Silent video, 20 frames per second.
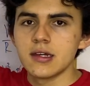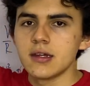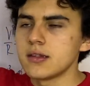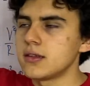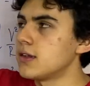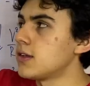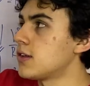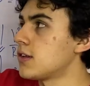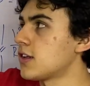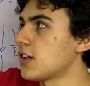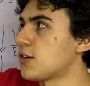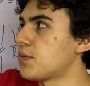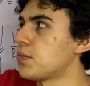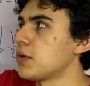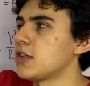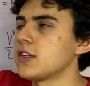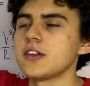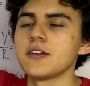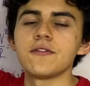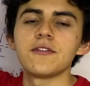This is a
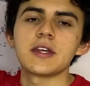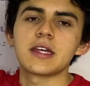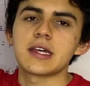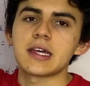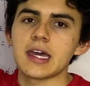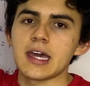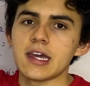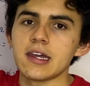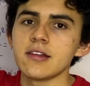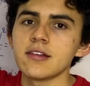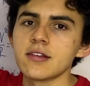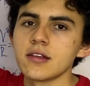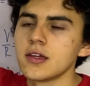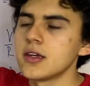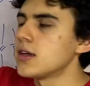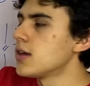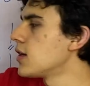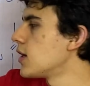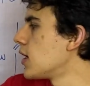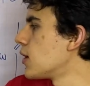specific case
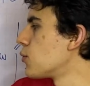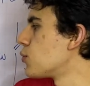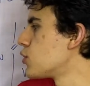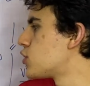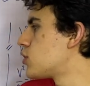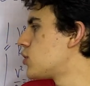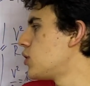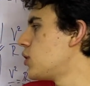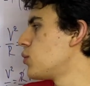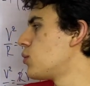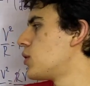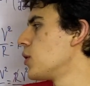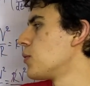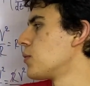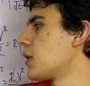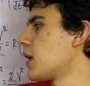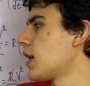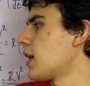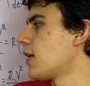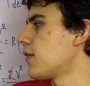in which you don't
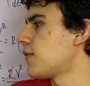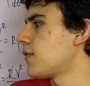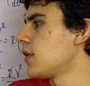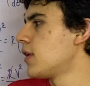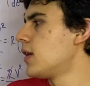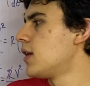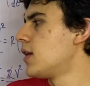have